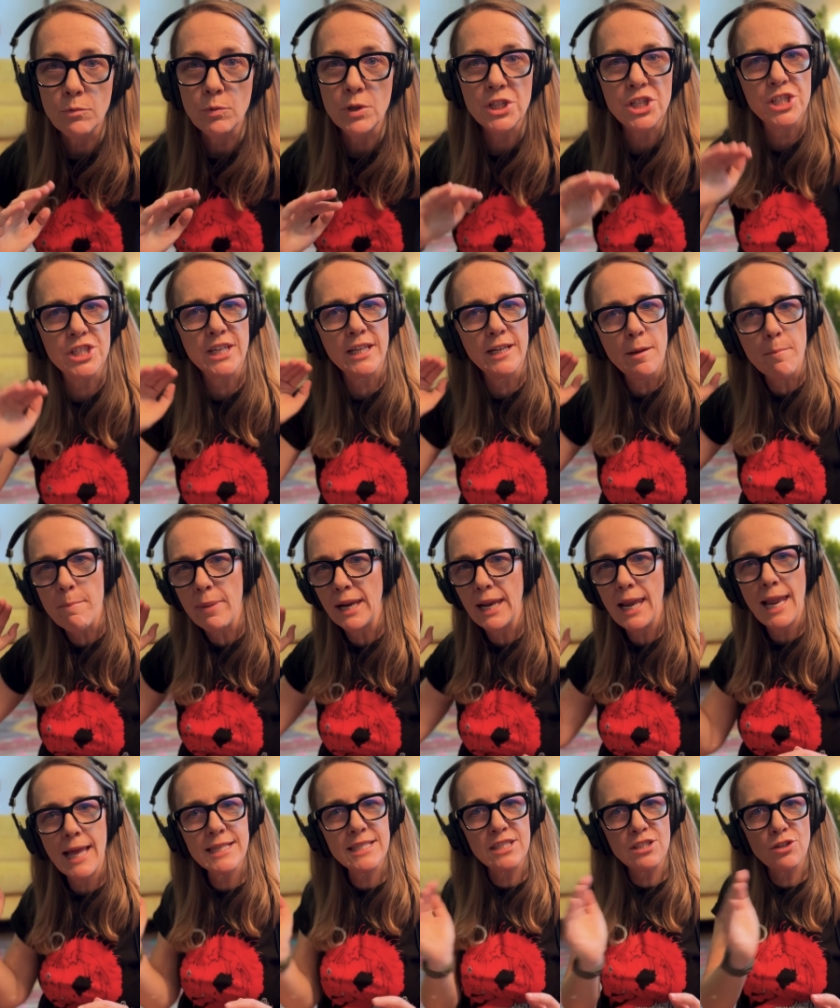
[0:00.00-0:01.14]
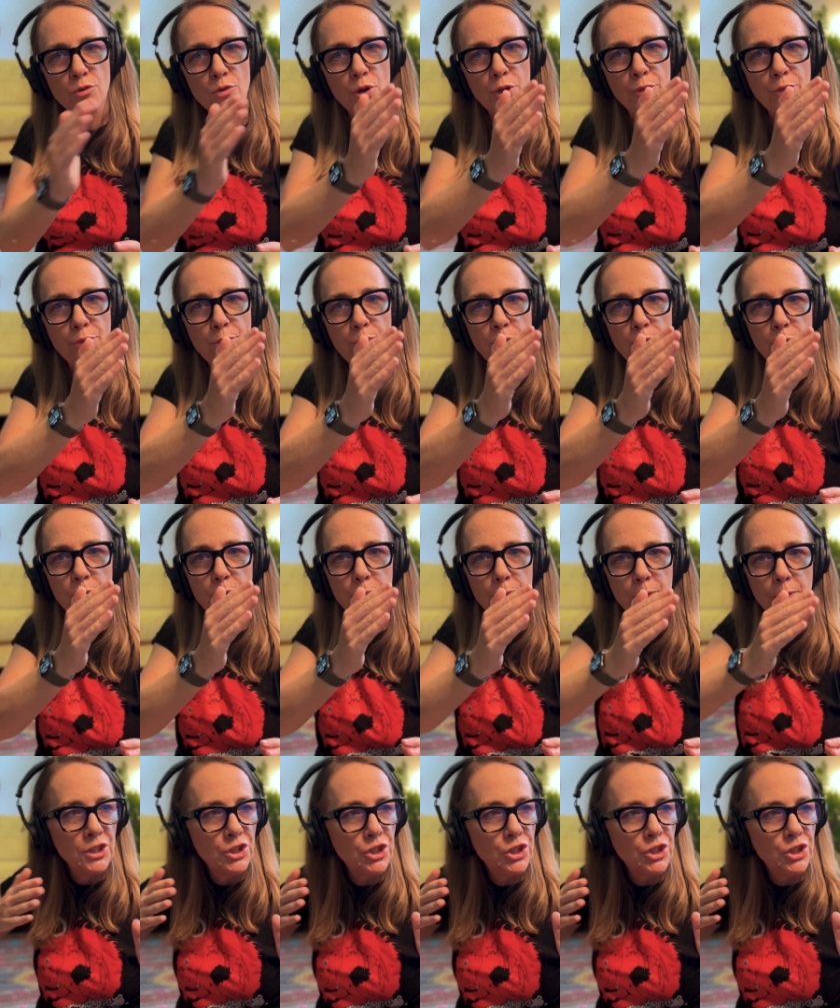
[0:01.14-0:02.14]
and we're just gonna bluster on through,